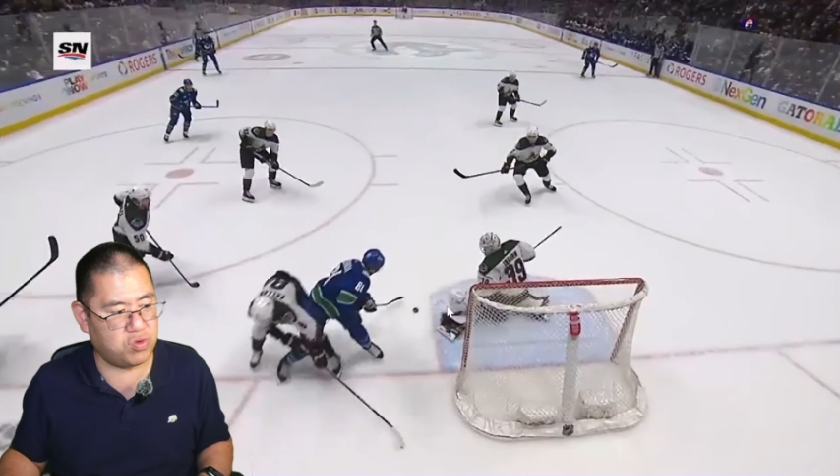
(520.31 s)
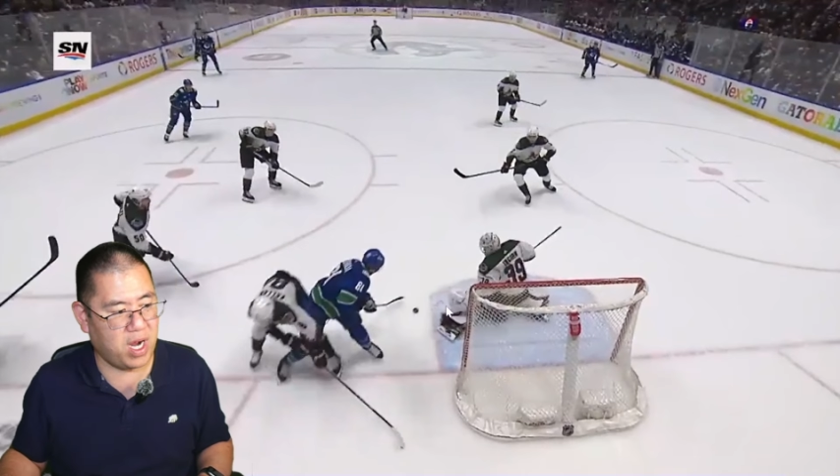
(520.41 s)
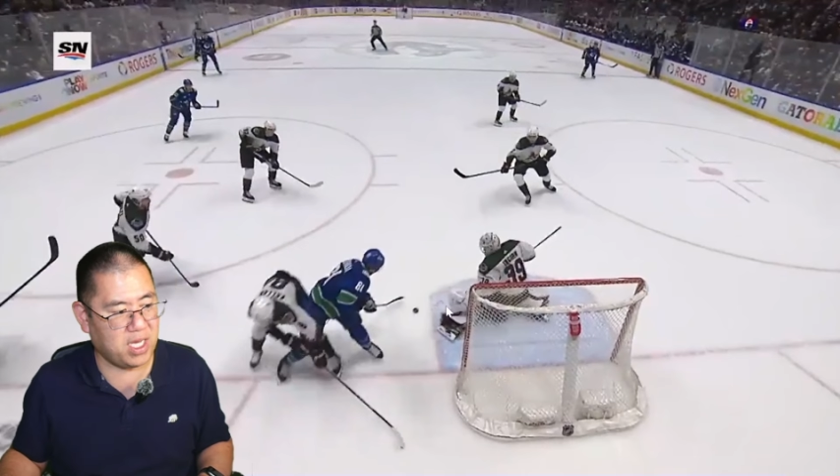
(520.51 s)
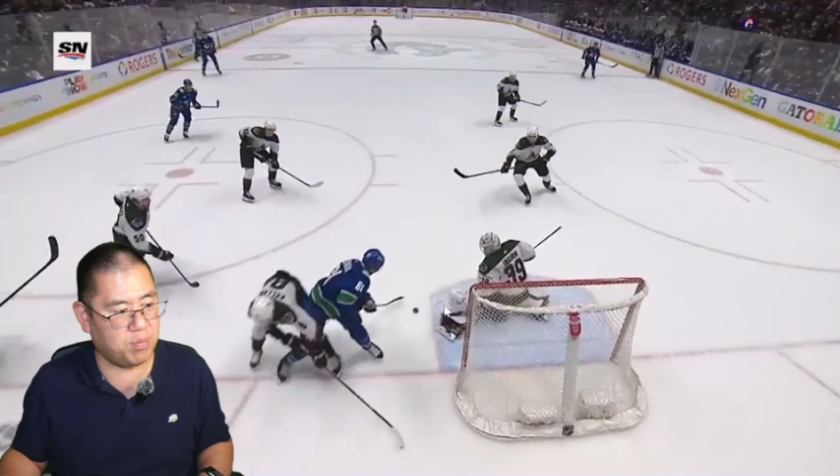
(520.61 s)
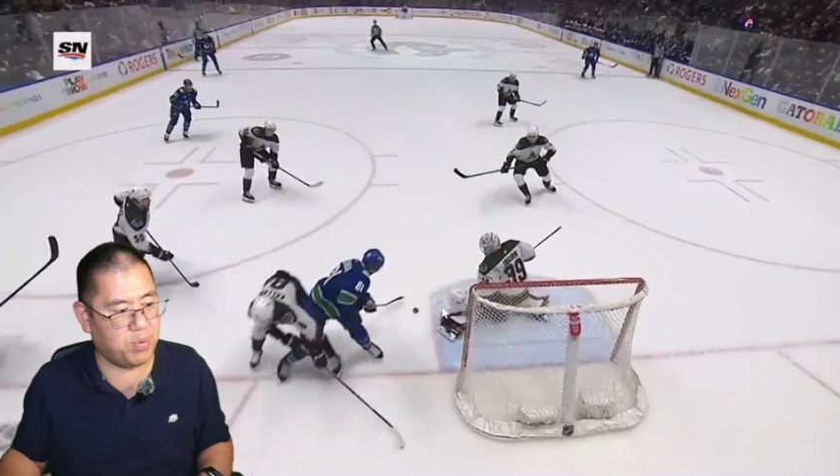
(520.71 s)

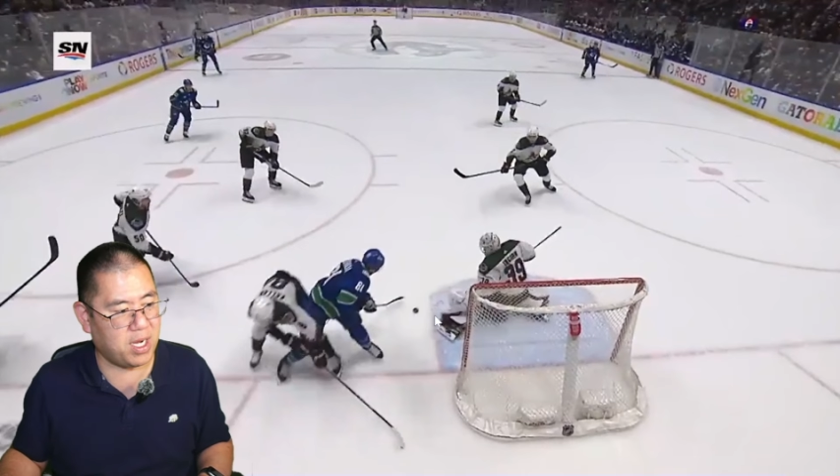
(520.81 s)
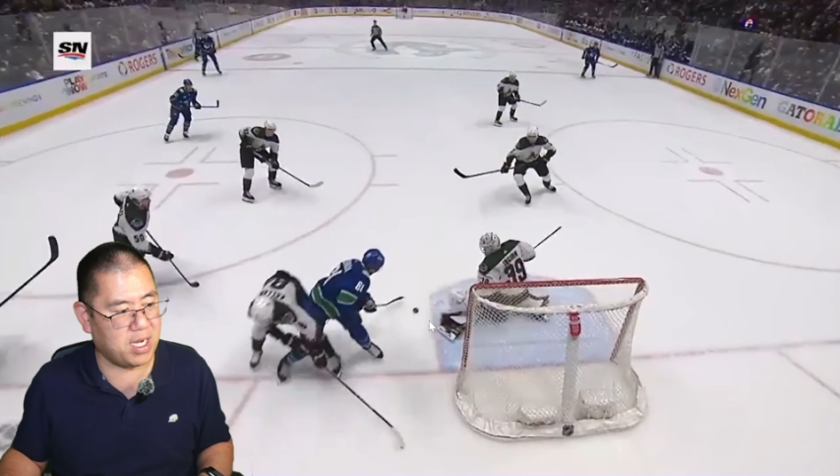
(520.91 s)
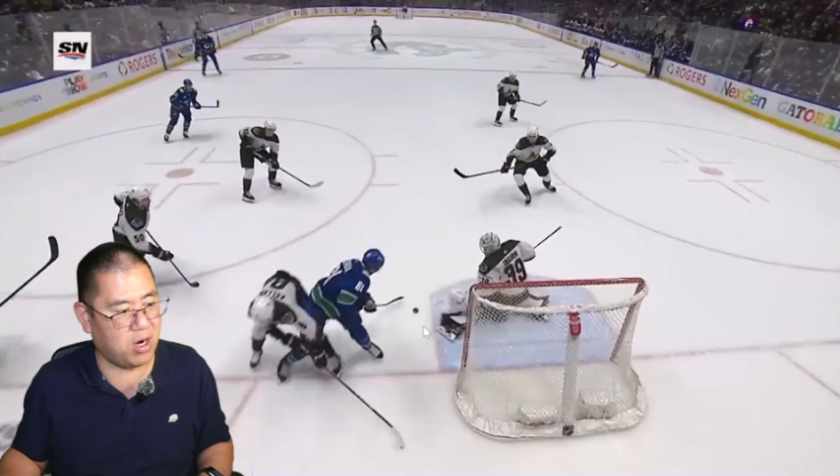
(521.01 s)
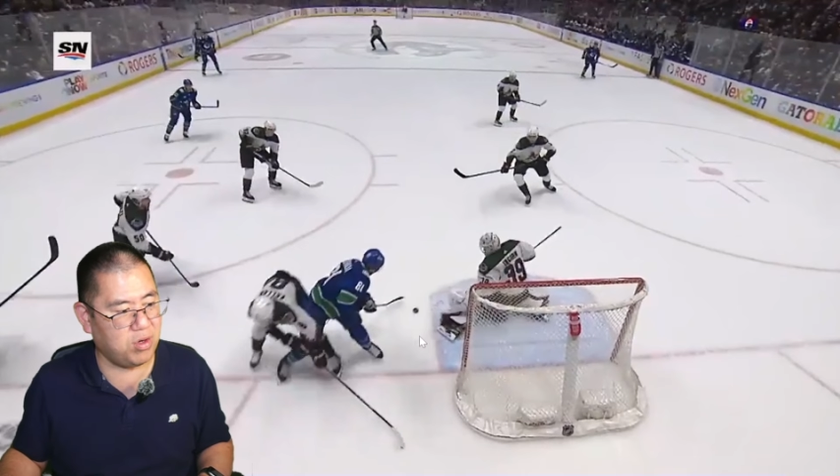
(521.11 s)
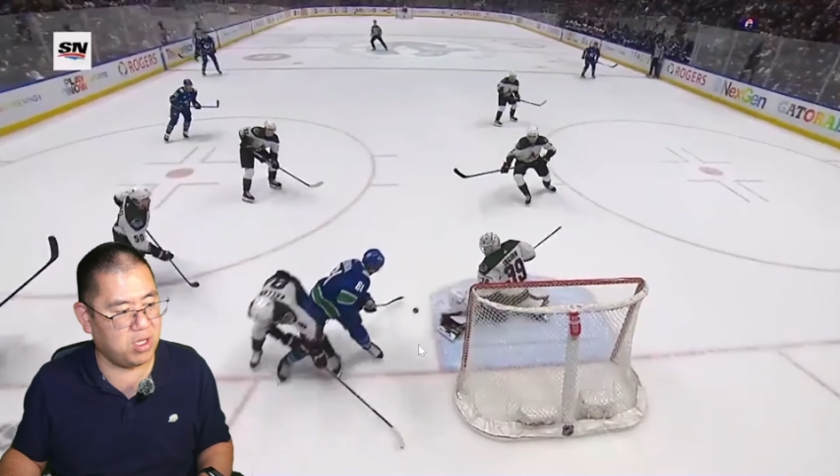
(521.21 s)
drag the
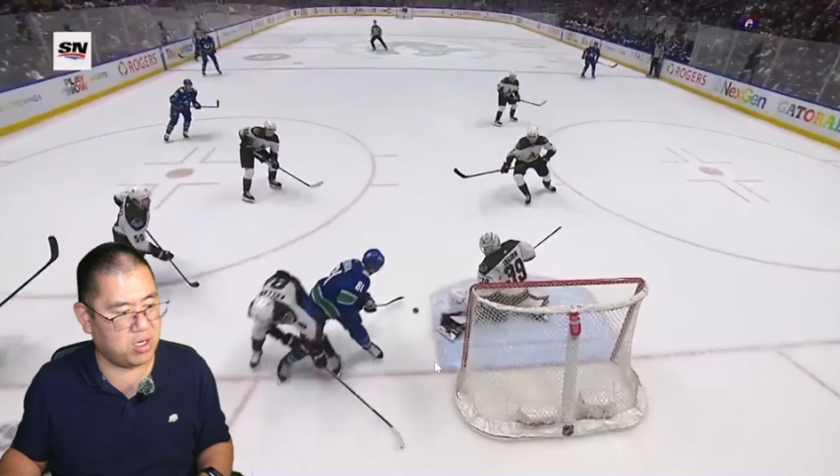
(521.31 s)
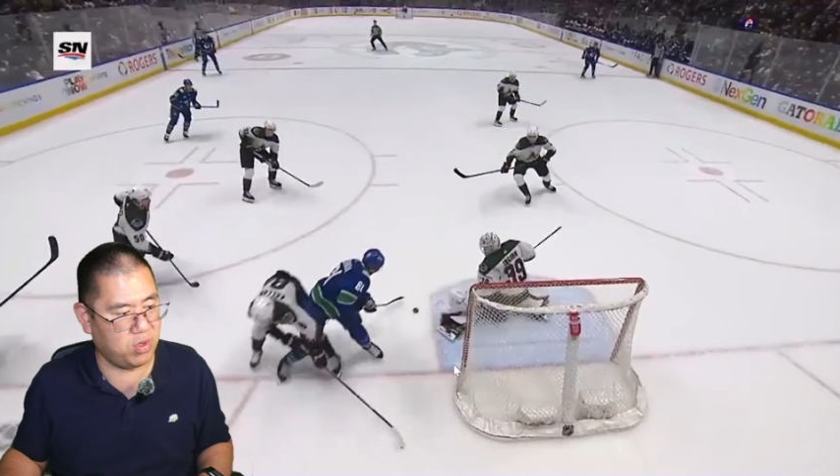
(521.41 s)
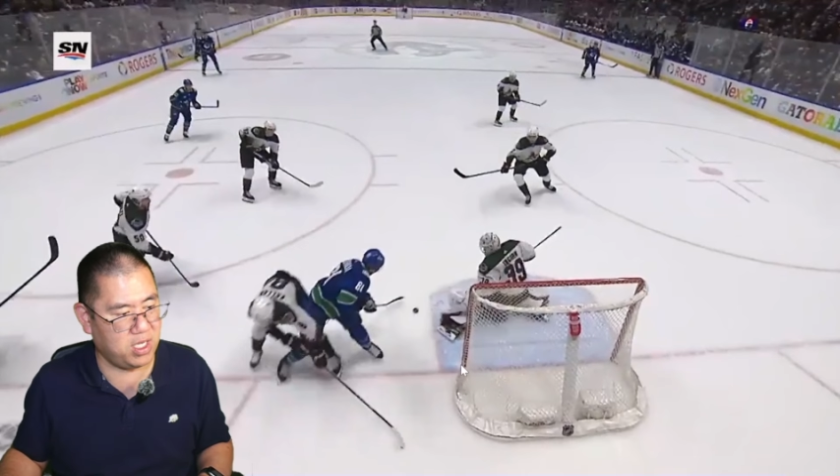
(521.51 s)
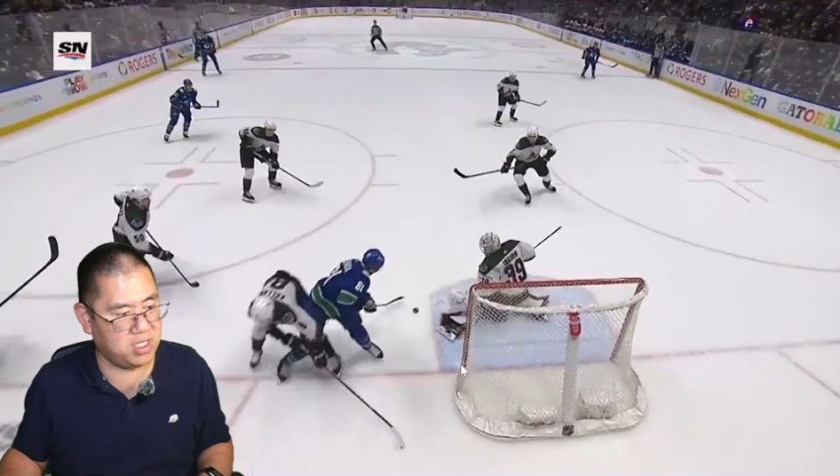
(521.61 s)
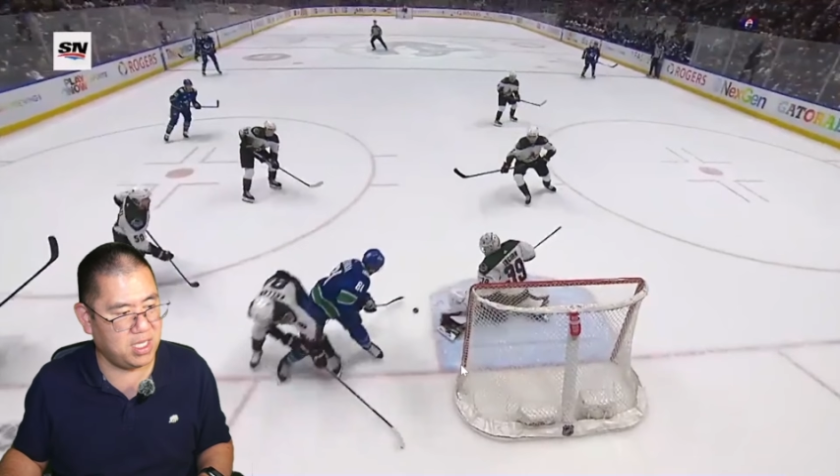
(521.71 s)
puck out of the
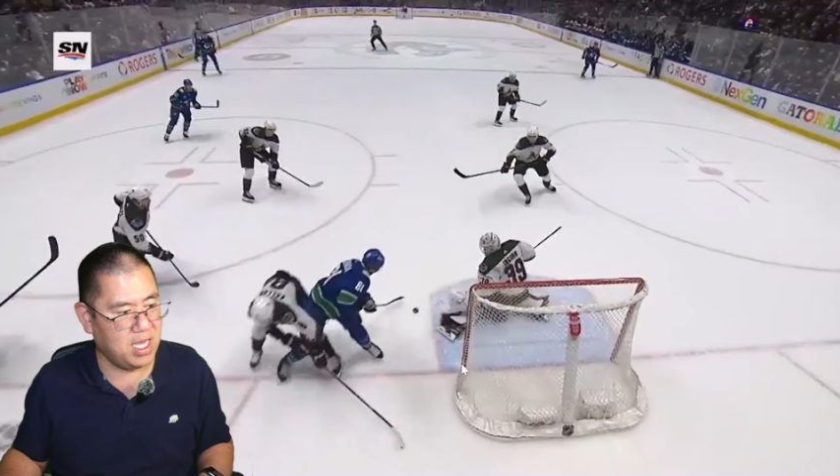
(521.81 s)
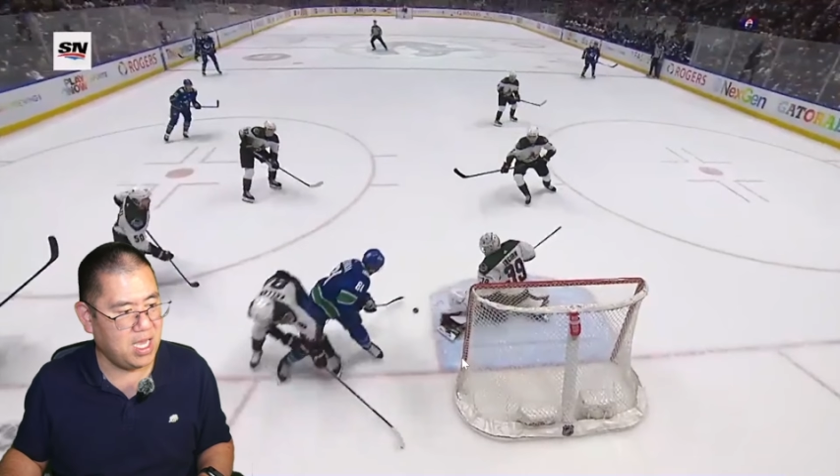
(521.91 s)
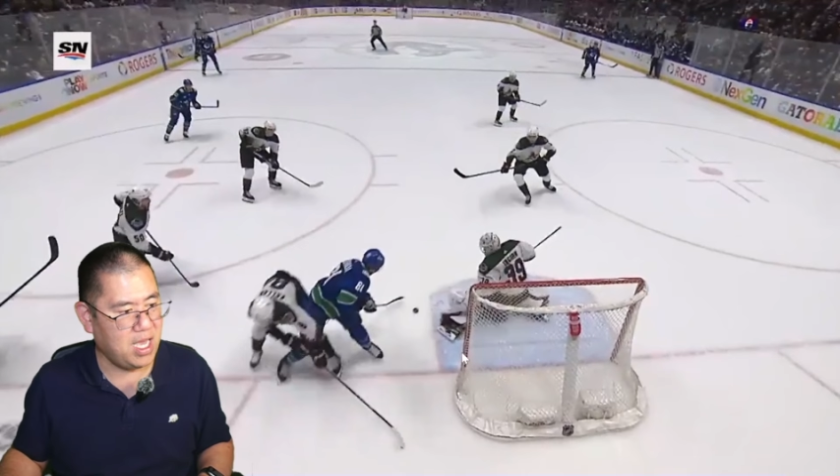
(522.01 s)
crease